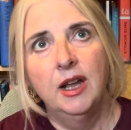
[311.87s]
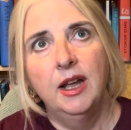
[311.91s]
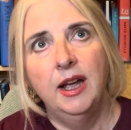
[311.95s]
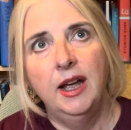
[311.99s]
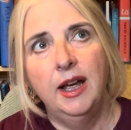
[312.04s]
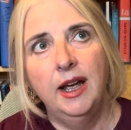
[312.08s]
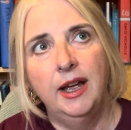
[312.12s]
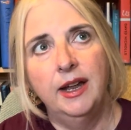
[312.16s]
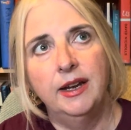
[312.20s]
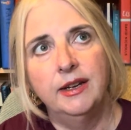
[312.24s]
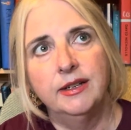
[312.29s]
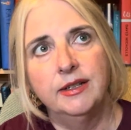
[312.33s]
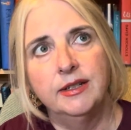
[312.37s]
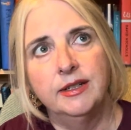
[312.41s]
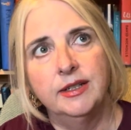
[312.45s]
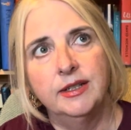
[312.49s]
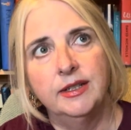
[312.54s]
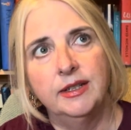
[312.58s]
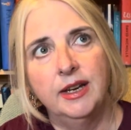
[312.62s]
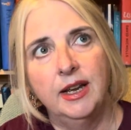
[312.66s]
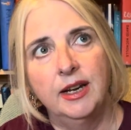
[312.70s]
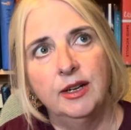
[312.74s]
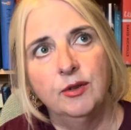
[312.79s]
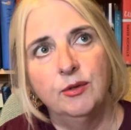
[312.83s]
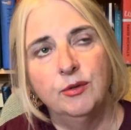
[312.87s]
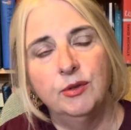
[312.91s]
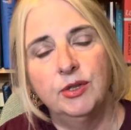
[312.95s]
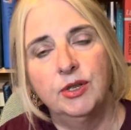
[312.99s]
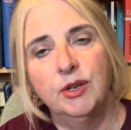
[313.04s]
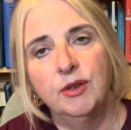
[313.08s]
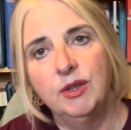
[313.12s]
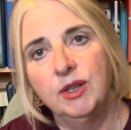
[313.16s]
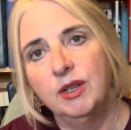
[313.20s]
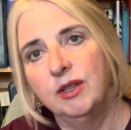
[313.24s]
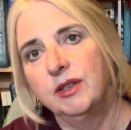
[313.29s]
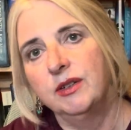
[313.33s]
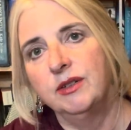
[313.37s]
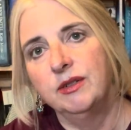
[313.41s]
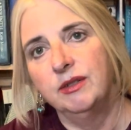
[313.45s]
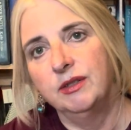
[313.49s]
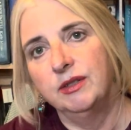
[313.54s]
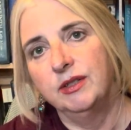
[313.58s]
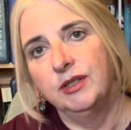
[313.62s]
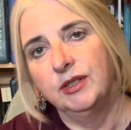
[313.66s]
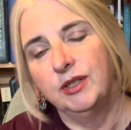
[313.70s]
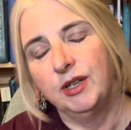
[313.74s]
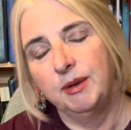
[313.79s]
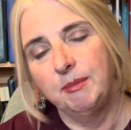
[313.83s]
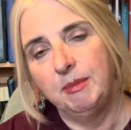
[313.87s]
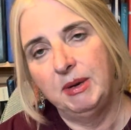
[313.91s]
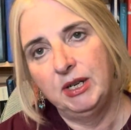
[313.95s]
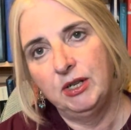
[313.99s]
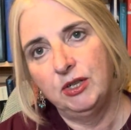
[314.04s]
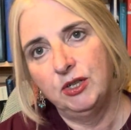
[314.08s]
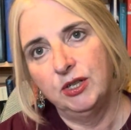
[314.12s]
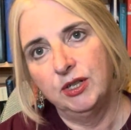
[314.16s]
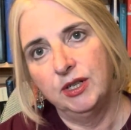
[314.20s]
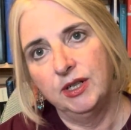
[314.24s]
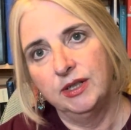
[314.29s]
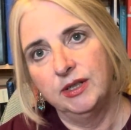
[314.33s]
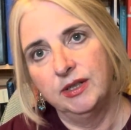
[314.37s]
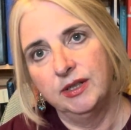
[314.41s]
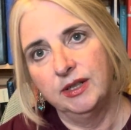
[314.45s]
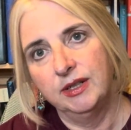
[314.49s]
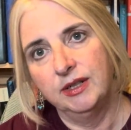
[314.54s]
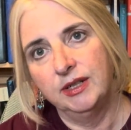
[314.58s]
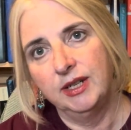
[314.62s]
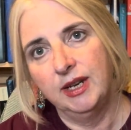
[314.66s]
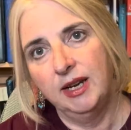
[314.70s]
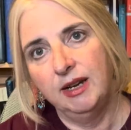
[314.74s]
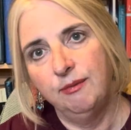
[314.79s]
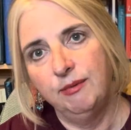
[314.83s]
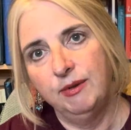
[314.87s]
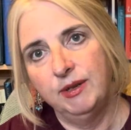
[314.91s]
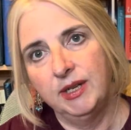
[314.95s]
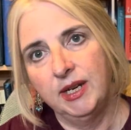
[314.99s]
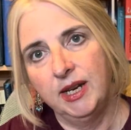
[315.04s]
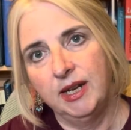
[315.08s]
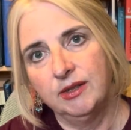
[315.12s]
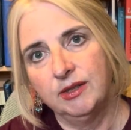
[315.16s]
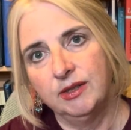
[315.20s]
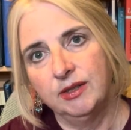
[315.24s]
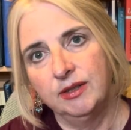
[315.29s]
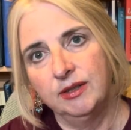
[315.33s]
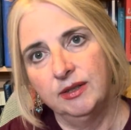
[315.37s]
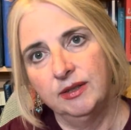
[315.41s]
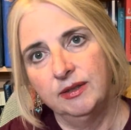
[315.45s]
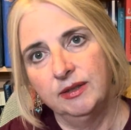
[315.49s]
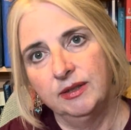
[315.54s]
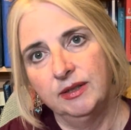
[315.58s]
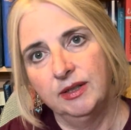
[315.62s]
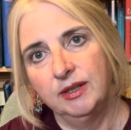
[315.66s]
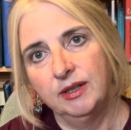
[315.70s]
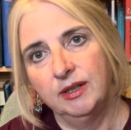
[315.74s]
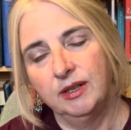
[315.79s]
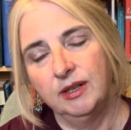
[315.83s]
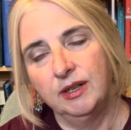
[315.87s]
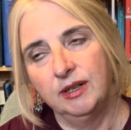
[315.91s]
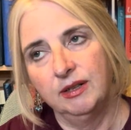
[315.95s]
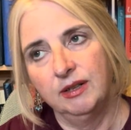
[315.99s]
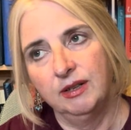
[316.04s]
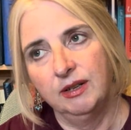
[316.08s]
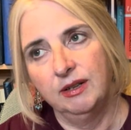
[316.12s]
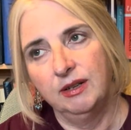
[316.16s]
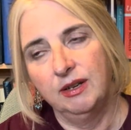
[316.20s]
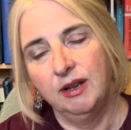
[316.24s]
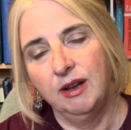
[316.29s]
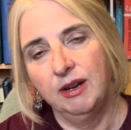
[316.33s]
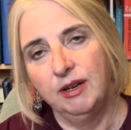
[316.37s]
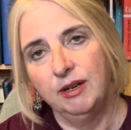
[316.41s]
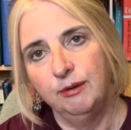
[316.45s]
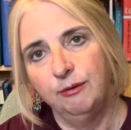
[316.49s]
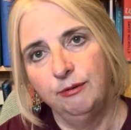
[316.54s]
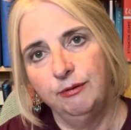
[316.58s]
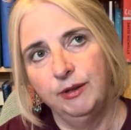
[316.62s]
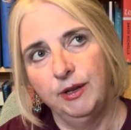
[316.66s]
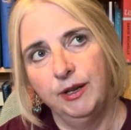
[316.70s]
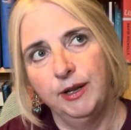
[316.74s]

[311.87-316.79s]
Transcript: And also the other dimension is that David has a kind of